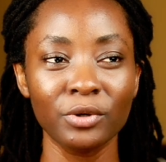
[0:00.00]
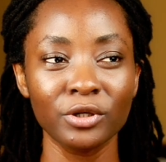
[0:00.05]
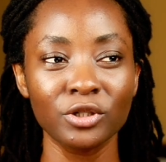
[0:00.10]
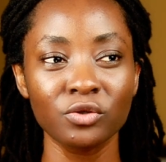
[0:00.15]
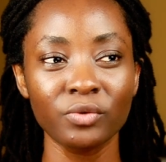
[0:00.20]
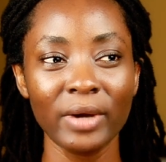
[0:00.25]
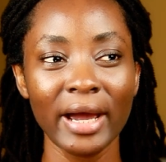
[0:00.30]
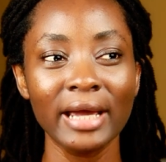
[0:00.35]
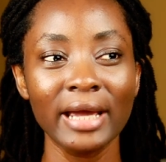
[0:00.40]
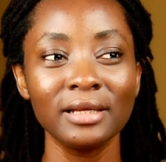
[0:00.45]
but
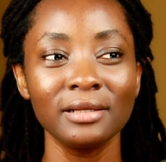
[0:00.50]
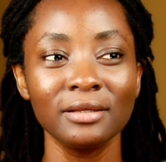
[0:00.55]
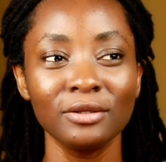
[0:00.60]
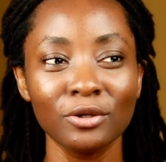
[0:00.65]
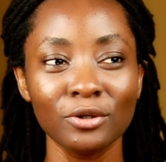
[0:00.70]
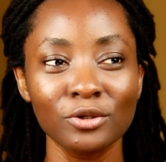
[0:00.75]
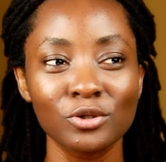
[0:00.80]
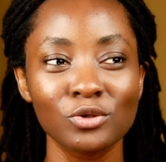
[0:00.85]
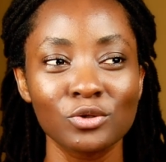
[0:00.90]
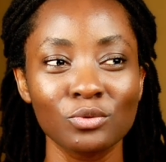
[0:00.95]
try
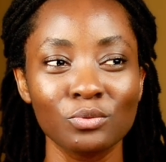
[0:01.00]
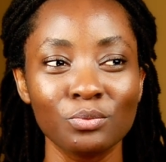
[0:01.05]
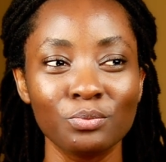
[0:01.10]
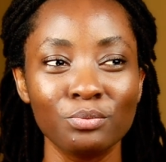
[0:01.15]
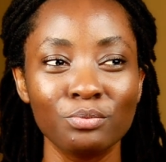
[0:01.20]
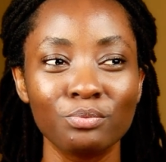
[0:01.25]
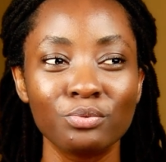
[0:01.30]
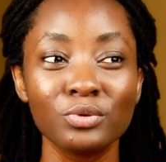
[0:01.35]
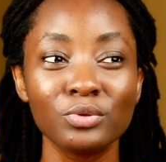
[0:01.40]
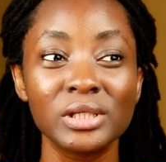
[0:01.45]
not to
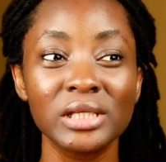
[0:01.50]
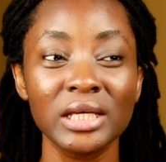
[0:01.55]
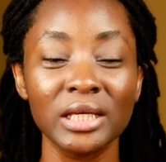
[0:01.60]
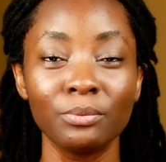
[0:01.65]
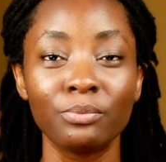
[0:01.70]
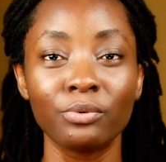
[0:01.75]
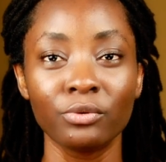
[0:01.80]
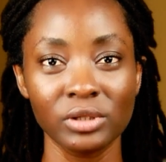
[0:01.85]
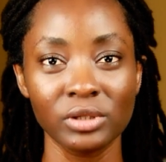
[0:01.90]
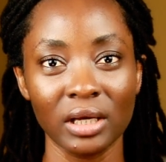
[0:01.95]
put
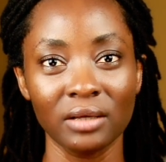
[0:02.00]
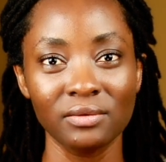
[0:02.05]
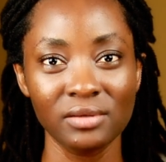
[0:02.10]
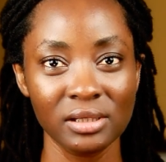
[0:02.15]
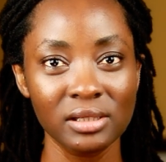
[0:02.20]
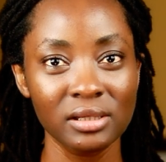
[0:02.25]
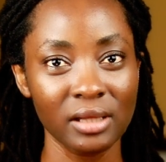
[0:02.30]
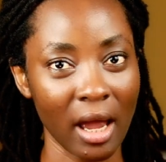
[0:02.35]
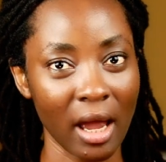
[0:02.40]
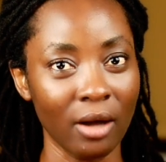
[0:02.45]
in
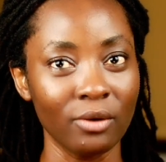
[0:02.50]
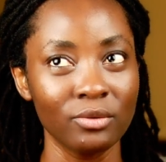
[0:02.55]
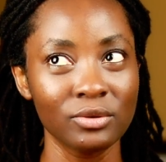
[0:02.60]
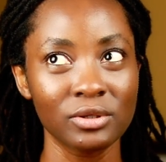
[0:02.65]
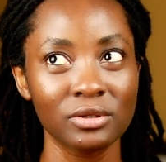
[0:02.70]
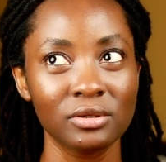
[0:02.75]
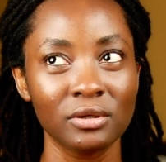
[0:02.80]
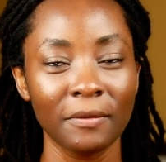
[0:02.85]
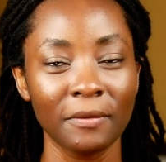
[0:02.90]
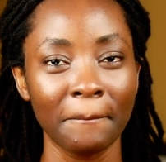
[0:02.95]
protective
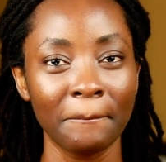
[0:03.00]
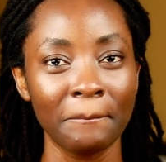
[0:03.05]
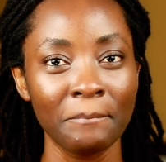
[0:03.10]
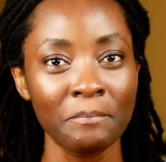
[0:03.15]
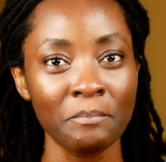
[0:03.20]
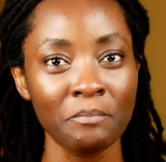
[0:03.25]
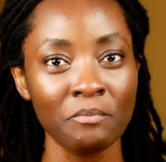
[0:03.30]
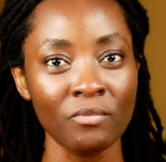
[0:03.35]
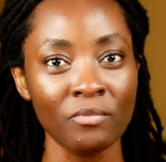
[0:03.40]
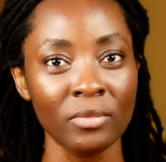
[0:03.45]
styles
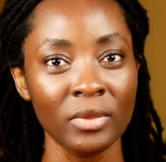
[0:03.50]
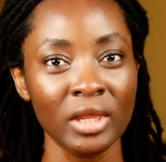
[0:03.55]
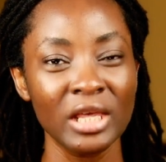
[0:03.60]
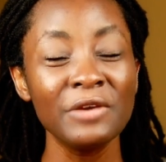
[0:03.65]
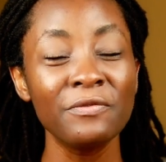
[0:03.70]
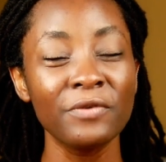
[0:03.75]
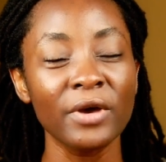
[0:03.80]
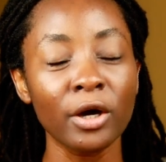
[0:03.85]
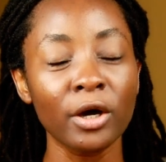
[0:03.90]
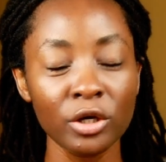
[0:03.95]

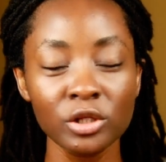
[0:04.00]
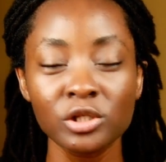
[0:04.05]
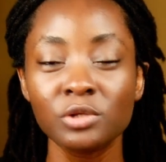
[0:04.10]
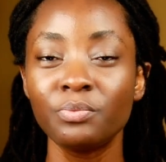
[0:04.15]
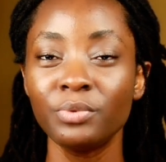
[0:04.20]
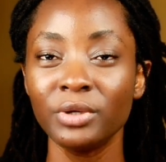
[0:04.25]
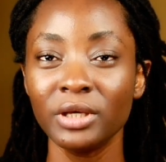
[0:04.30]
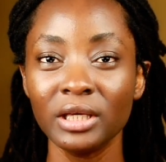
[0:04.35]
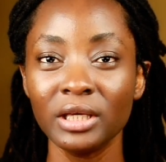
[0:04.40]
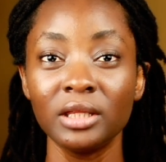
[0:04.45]
if you're going to
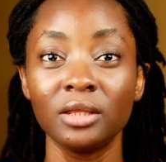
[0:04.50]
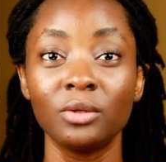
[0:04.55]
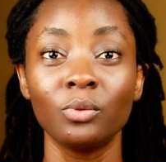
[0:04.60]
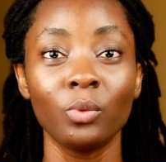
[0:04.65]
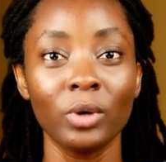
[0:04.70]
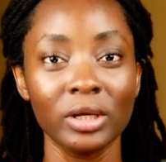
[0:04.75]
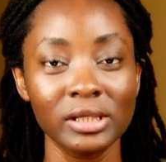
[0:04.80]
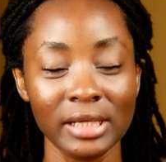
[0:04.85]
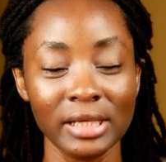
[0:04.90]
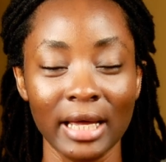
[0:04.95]
be in the
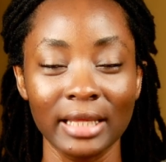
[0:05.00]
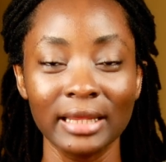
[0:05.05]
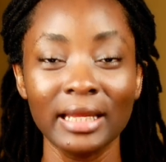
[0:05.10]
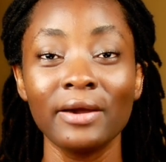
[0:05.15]
water.